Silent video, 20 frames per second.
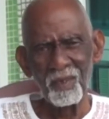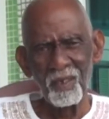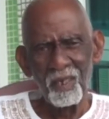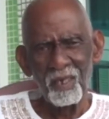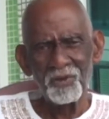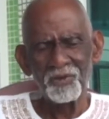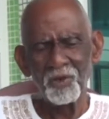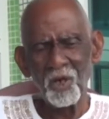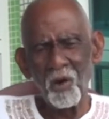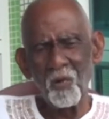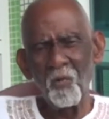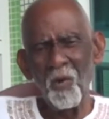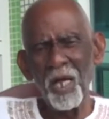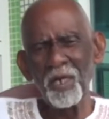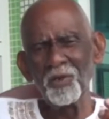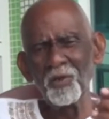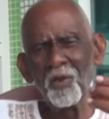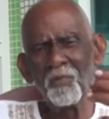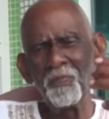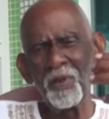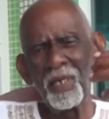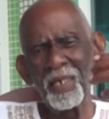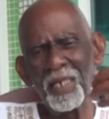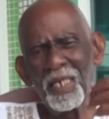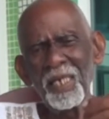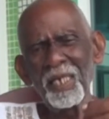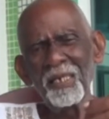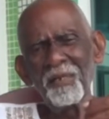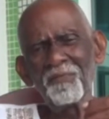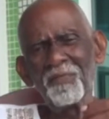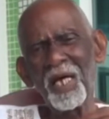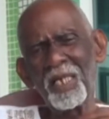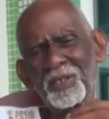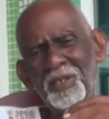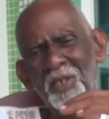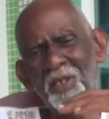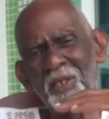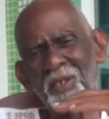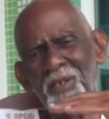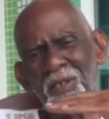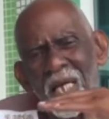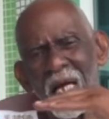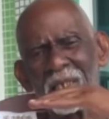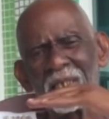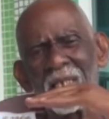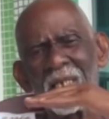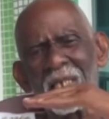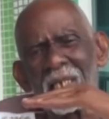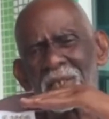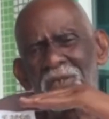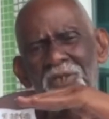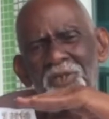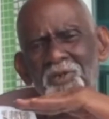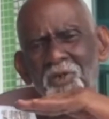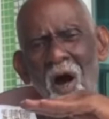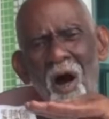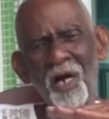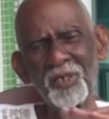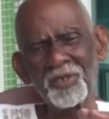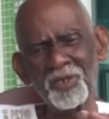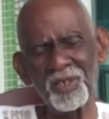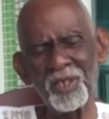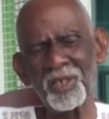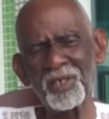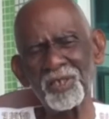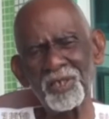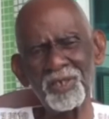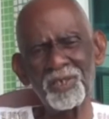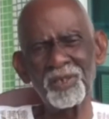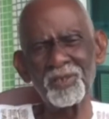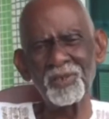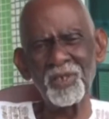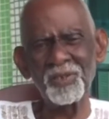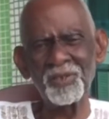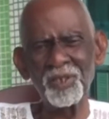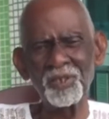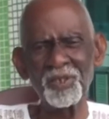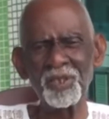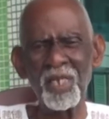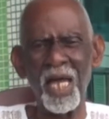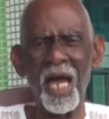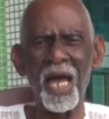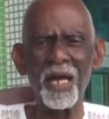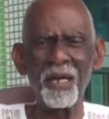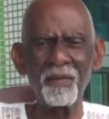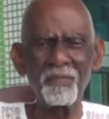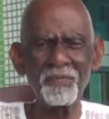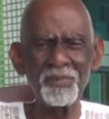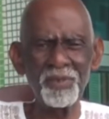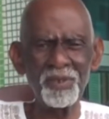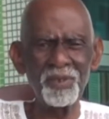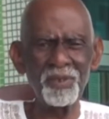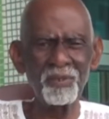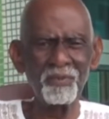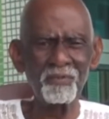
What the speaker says: So when you believe that starches, such as yams,